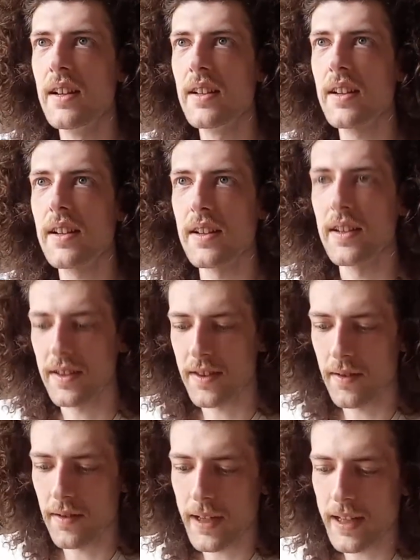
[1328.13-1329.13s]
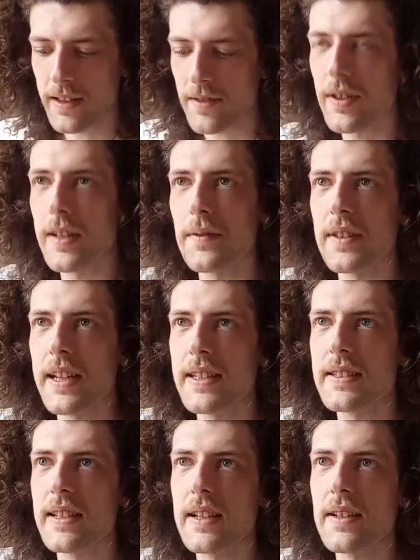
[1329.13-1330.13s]
You know, the way that Grateful Dead
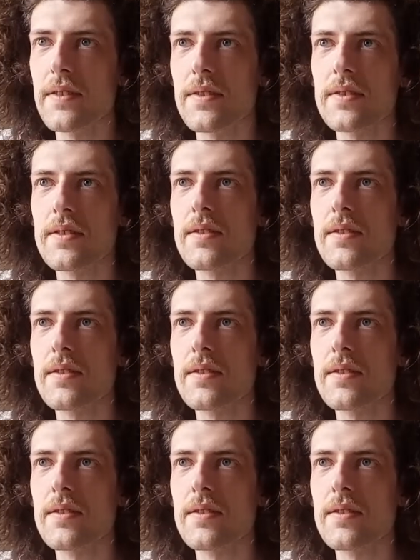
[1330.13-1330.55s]
sound.